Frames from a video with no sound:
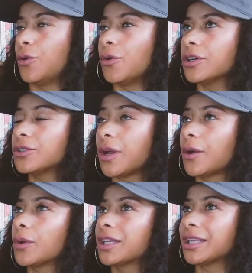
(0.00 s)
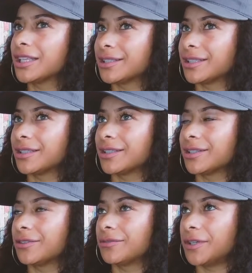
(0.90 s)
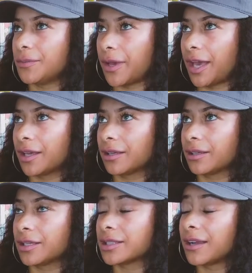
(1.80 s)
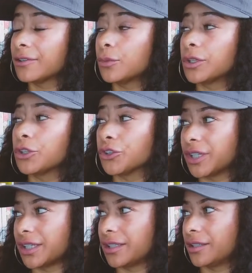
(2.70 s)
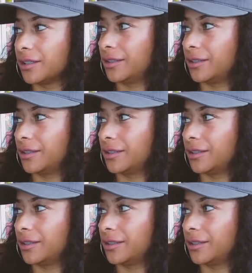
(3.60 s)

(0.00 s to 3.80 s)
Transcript: Or do I want to listen to the feedback? Because everyone agreed.